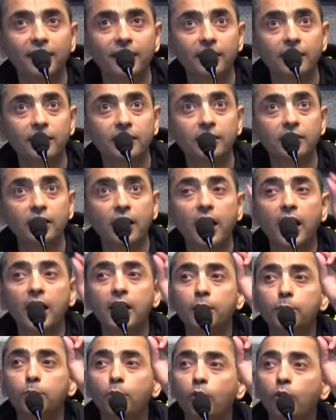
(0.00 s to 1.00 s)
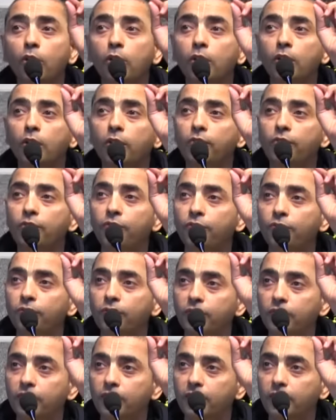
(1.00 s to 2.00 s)
He says, Eyeball of
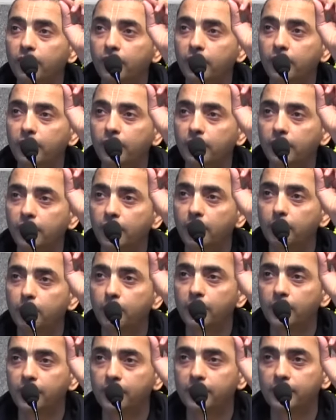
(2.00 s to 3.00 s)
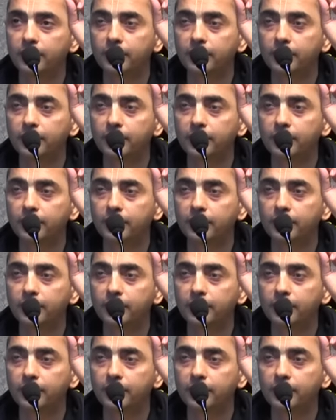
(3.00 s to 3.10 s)
that bird.